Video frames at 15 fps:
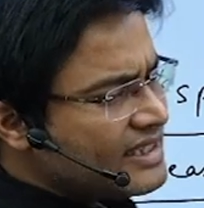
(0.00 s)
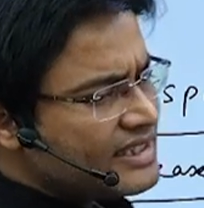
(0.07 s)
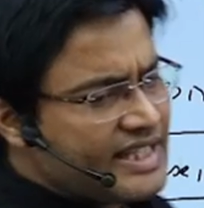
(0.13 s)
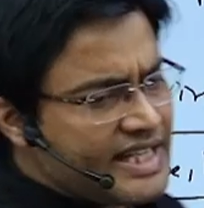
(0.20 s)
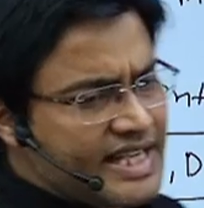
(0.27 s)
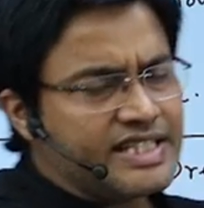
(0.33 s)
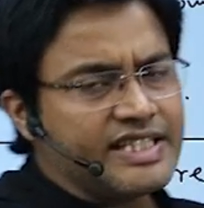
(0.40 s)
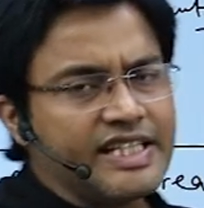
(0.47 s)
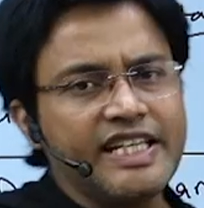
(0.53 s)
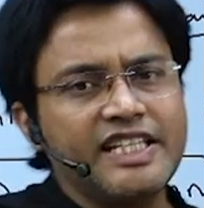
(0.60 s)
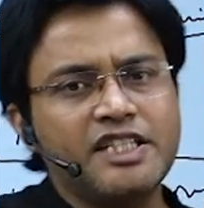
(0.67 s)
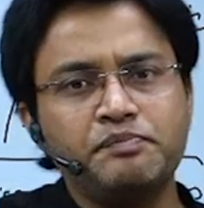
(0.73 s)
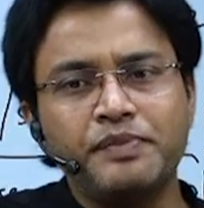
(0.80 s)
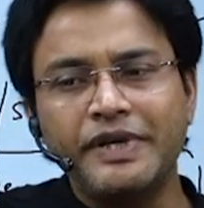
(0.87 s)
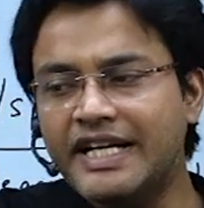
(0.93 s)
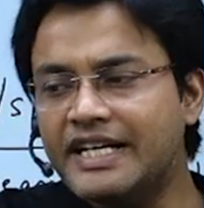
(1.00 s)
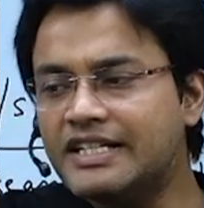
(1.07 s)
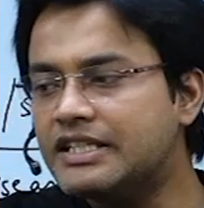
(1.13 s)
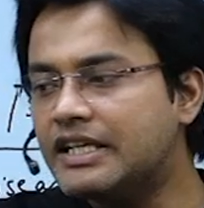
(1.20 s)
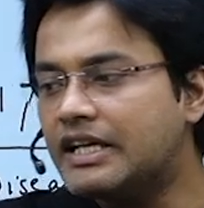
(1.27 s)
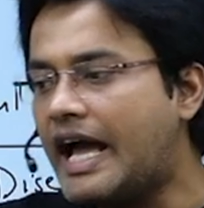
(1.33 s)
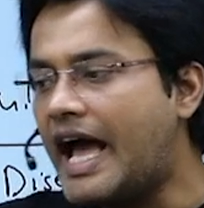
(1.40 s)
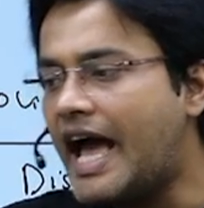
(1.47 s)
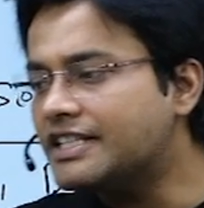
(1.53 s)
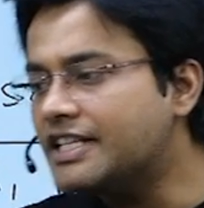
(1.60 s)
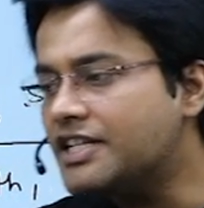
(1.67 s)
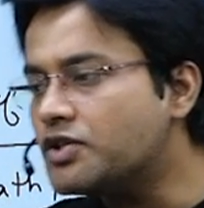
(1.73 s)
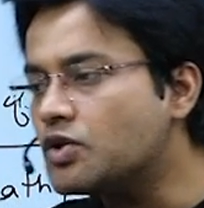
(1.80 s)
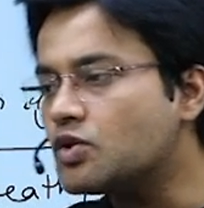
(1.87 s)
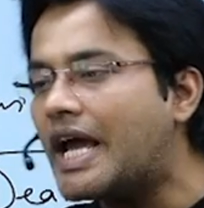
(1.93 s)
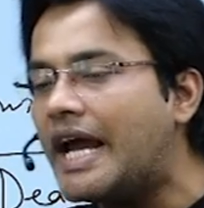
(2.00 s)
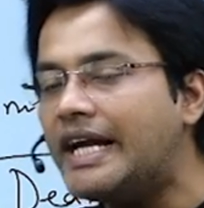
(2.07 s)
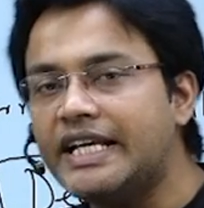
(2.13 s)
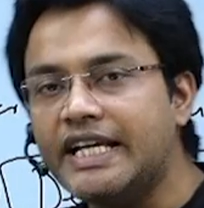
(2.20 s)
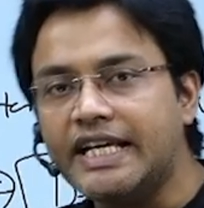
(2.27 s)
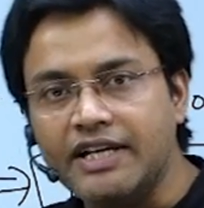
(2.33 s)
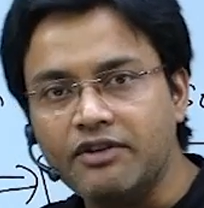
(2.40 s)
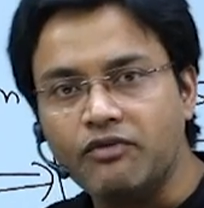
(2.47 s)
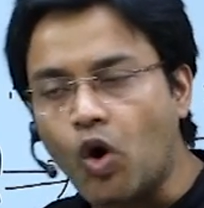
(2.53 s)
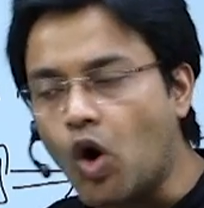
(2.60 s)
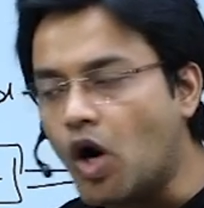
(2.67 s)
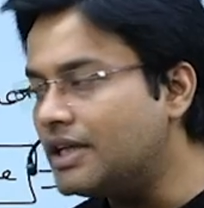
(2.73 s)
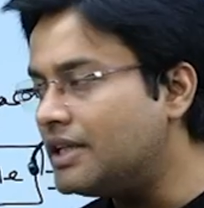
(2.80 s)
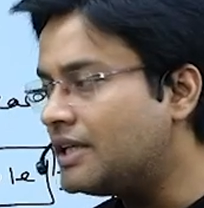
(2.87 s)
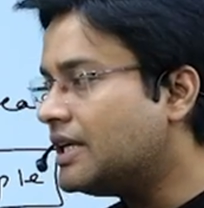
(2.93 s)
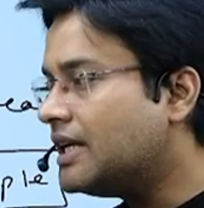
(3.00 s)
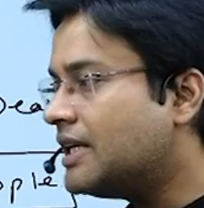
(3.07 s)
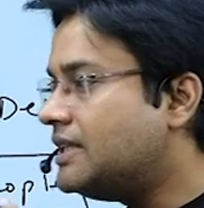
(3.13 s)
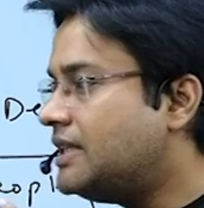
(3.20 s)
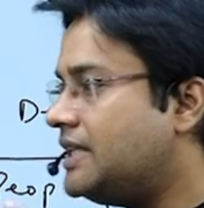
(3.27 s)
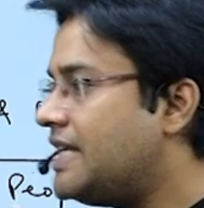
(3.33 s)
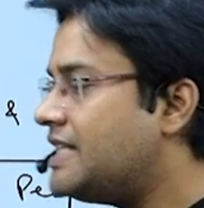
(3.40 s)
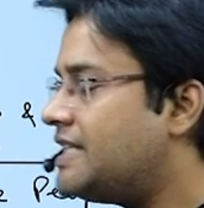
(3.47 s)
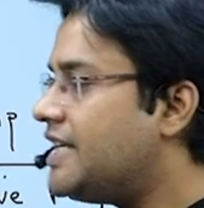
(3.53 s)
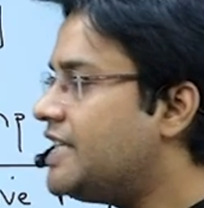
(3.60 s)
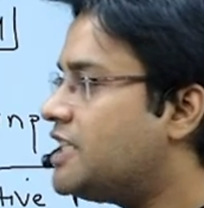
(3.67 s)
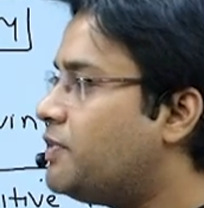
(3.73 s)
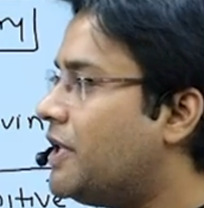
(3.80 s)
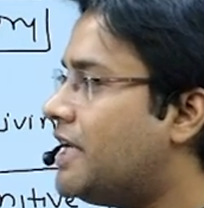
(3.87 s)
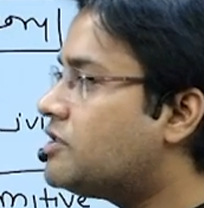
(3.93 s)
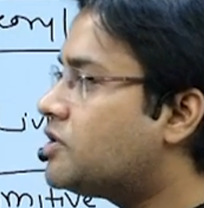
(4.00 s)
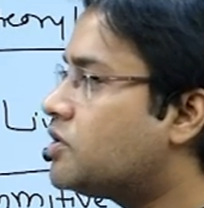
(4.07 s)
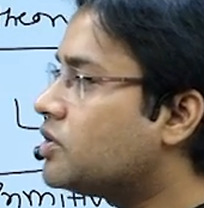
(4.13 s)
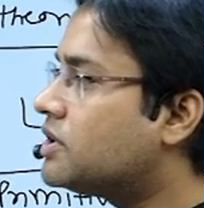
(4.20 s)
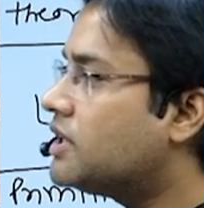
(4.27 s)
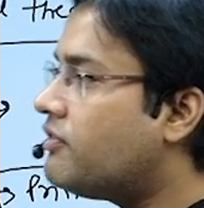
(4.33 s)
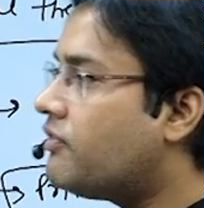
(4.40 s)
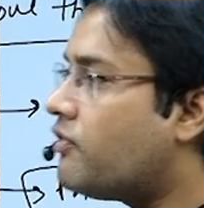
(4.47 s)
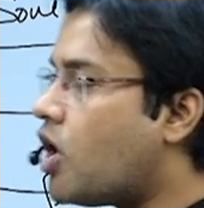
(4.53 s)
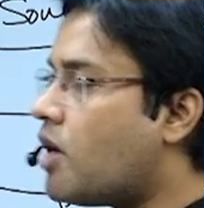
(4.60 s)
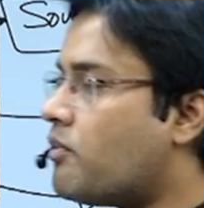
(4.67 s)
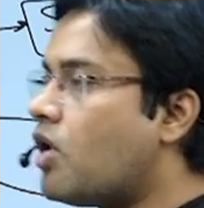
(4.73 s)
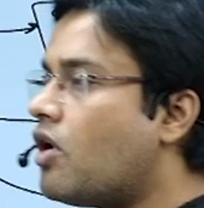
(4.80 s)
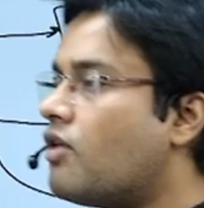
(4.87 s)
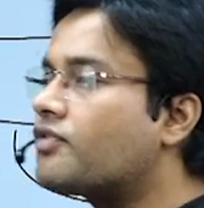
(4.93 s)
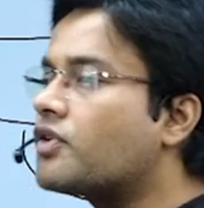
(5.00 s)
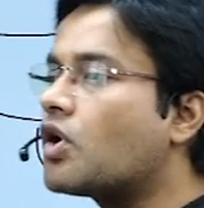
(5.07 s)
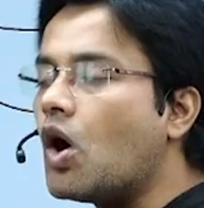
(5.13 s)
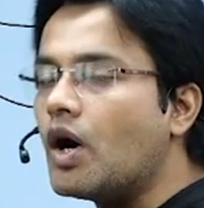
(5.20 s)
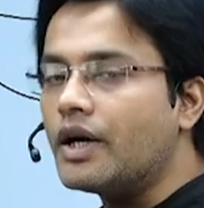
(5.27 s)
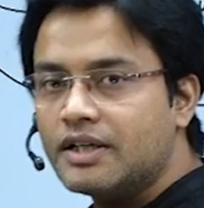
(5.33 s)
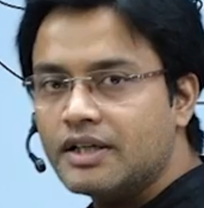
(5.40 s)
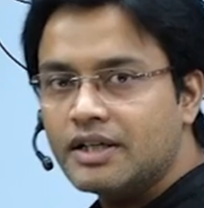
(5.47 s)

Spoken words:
these spirits, as the society evolved, these spirits took the form of God.